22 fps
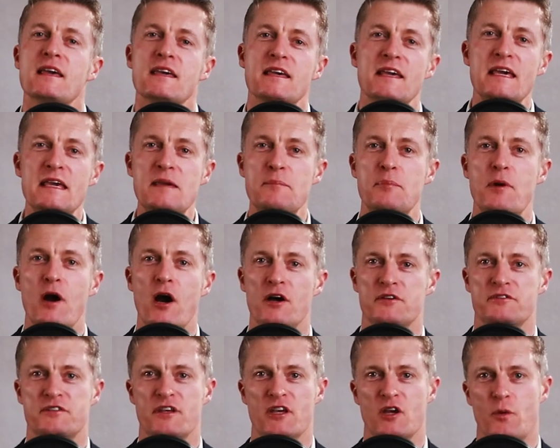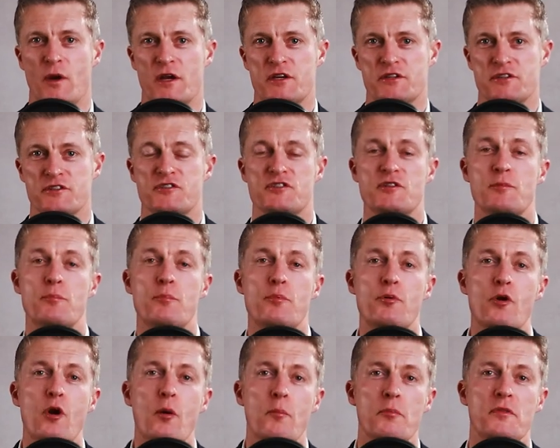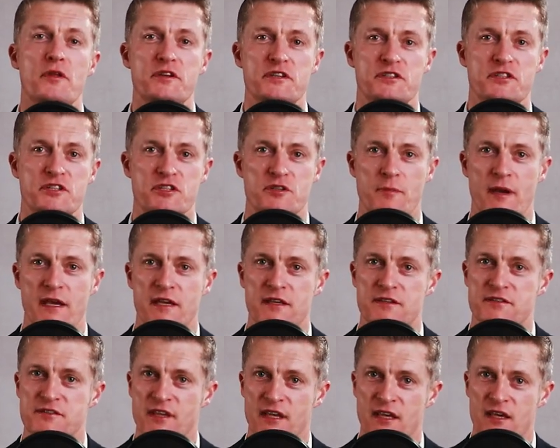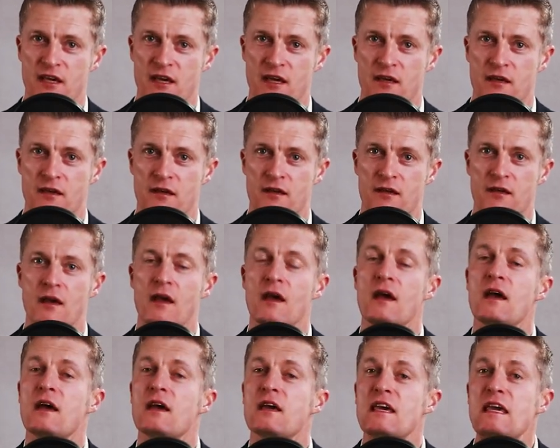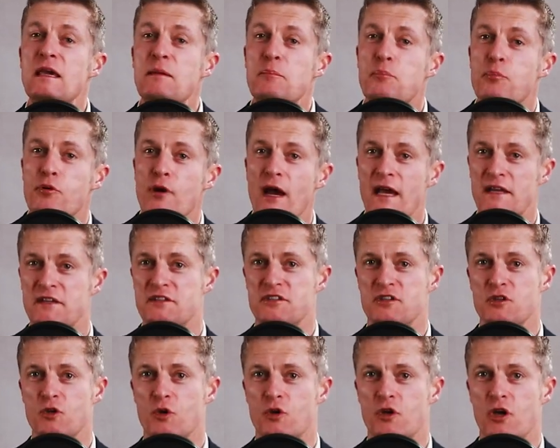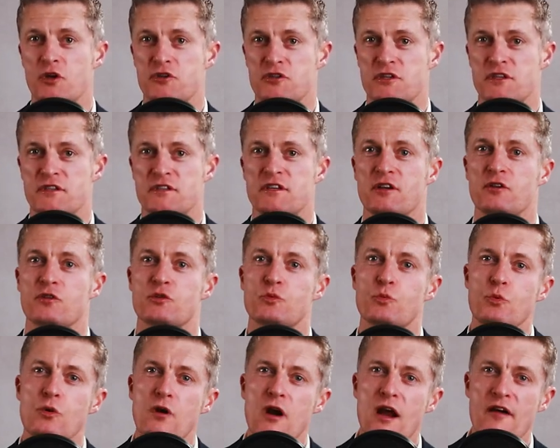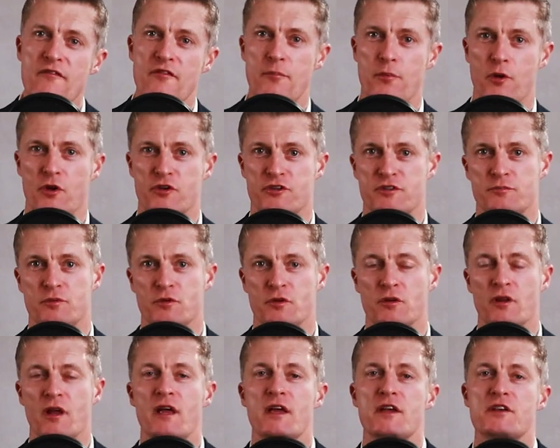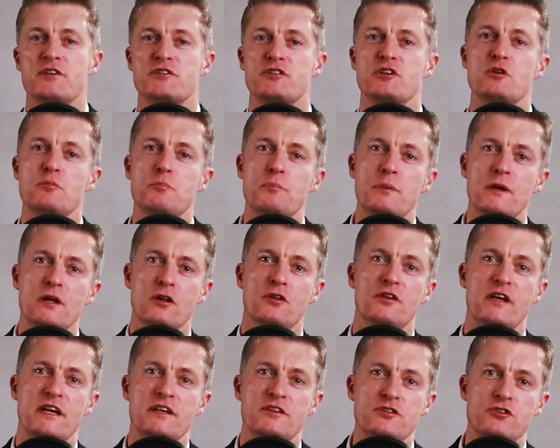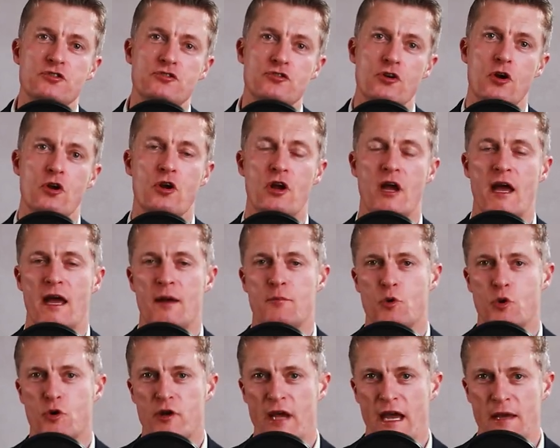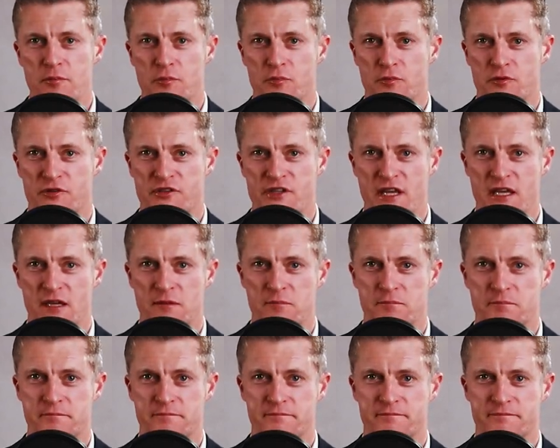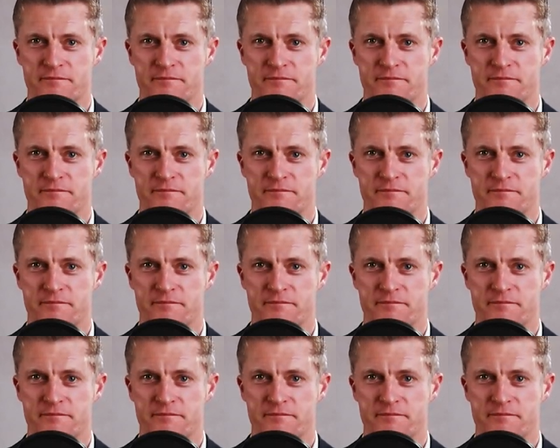Keep asking questions to prompt the decision maker's thinking. Keep practicing your coaching skills wherever possible so you build a stronger and more capable team.